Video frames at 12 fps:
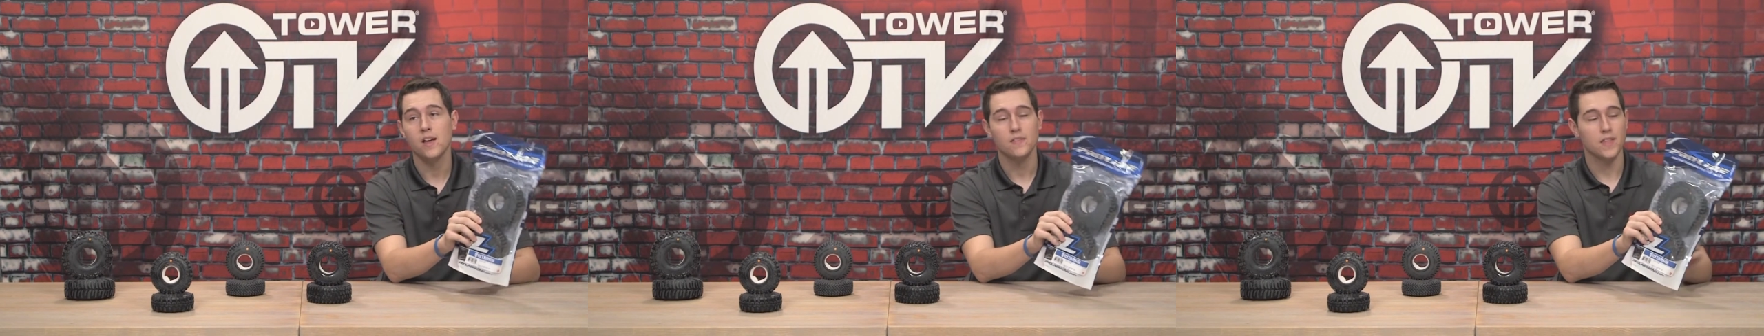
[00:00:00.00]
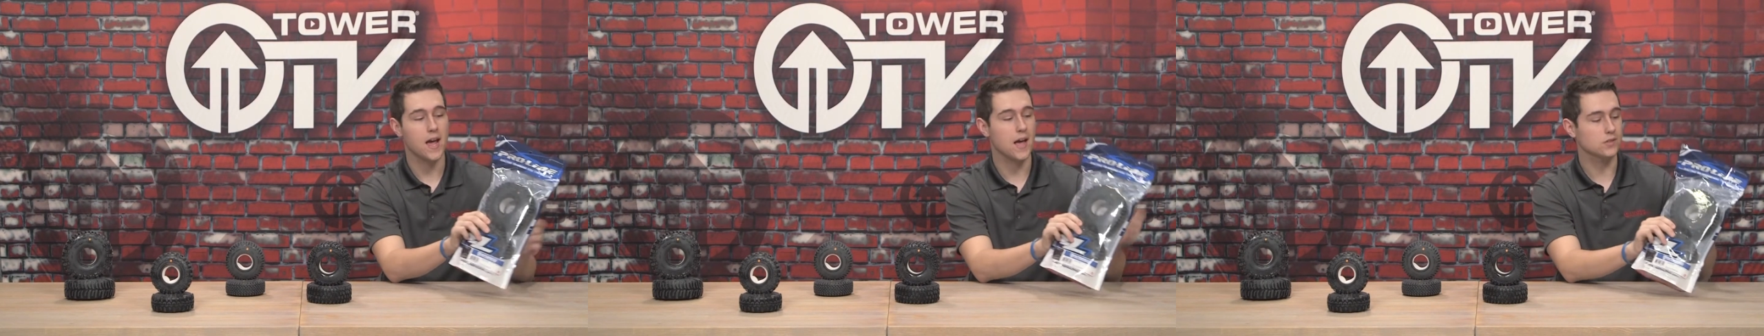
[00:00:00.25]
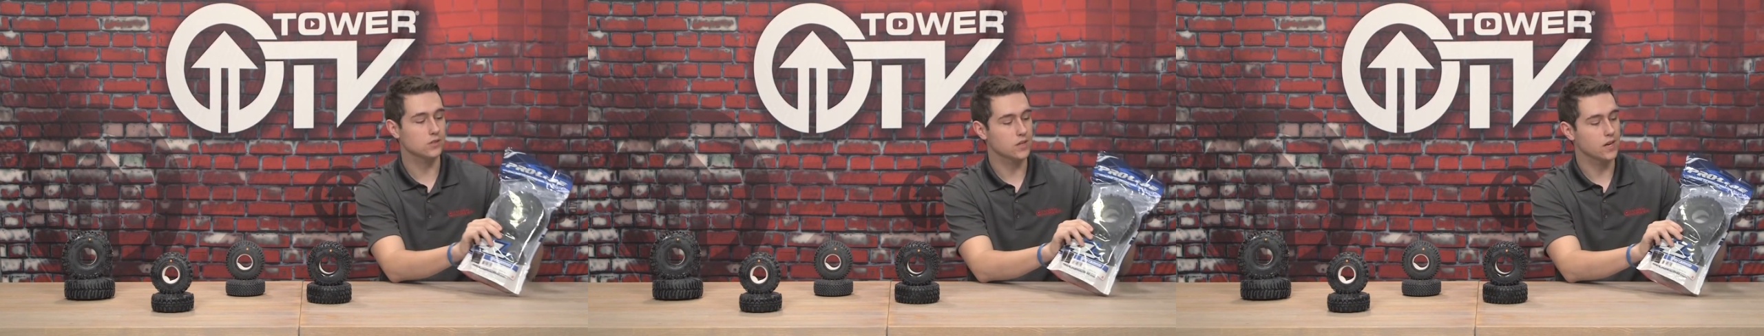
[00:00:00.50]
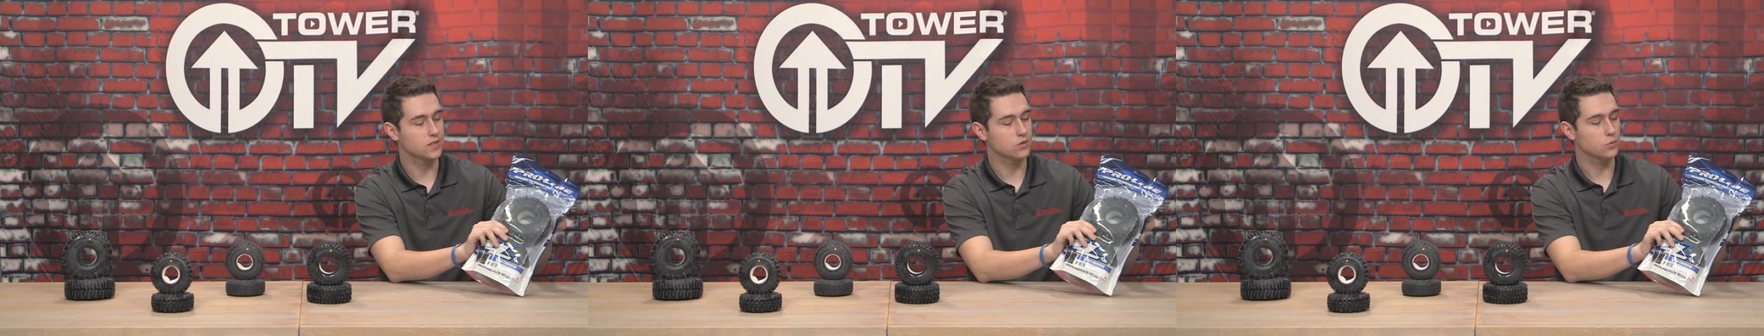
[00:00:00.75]
that actually
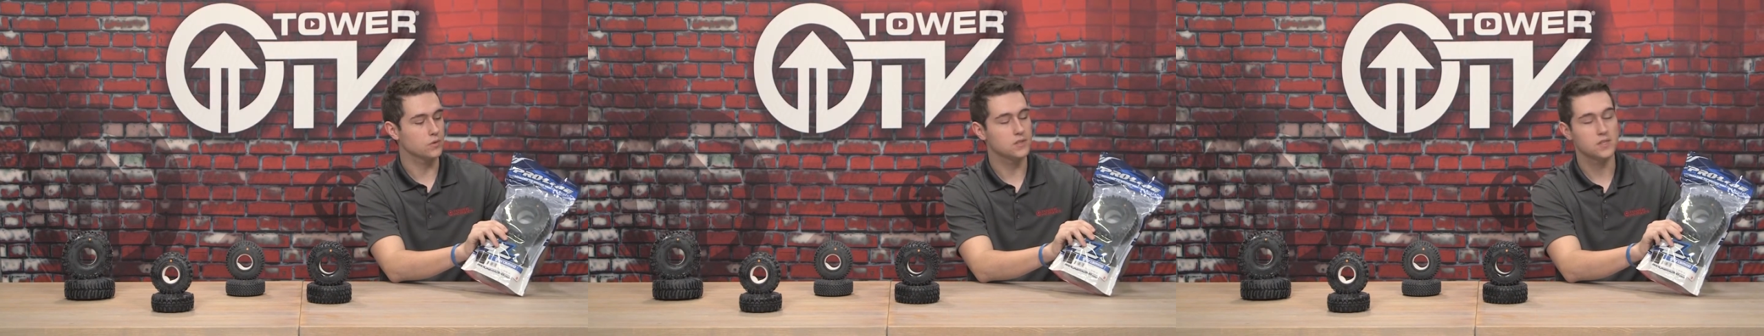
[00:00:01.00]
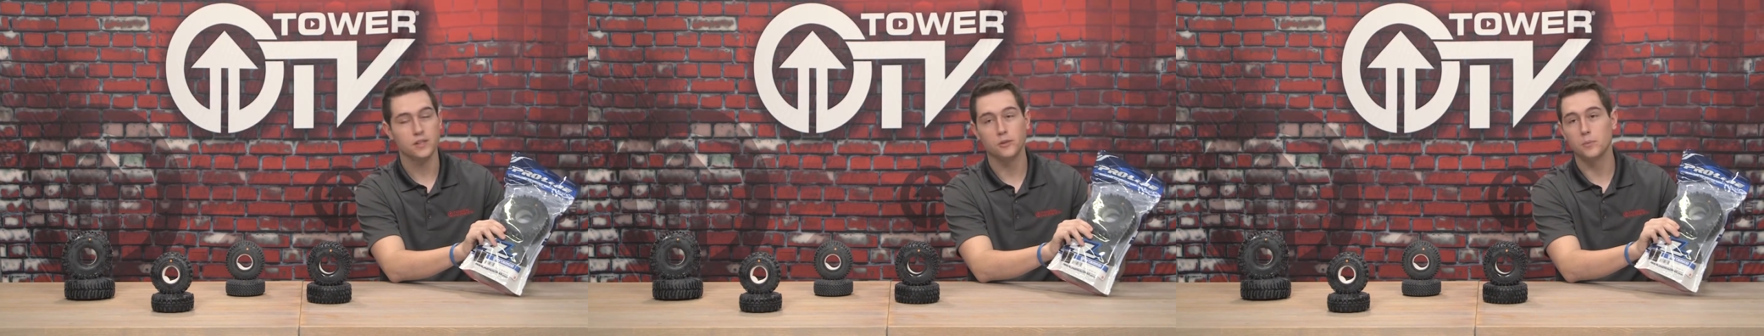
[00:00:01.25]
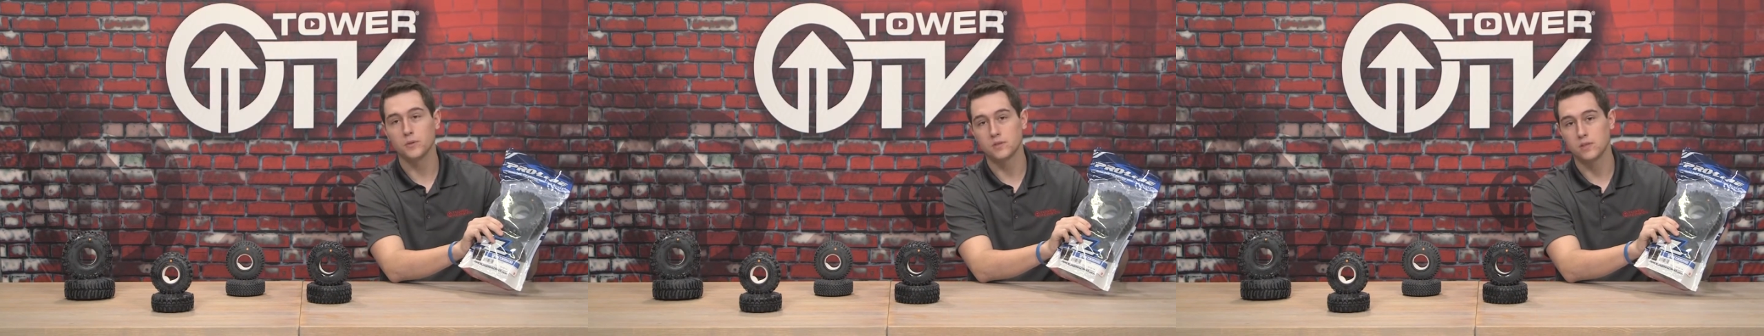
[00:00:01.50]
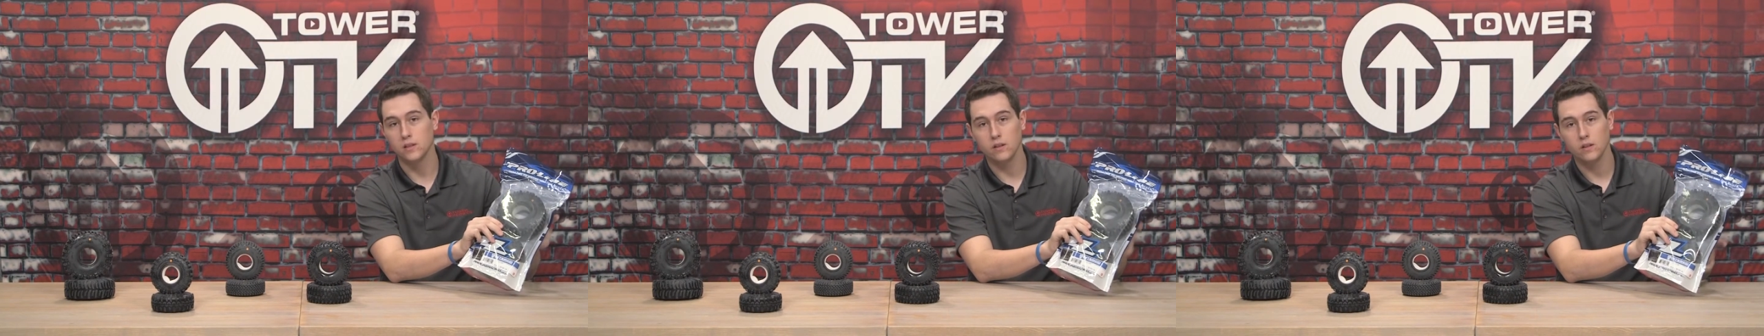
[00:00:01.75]
has a resealable
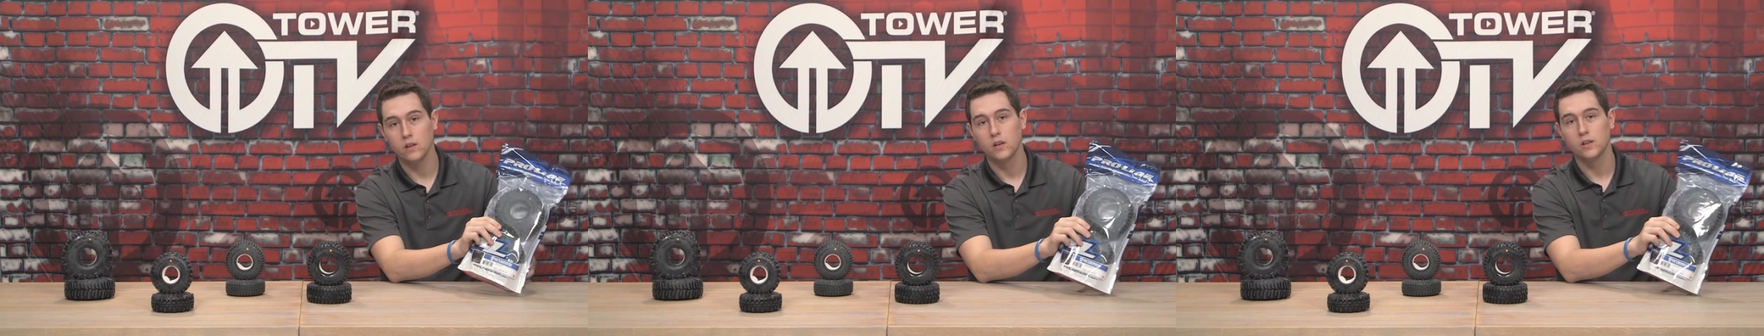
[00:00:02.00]
seal,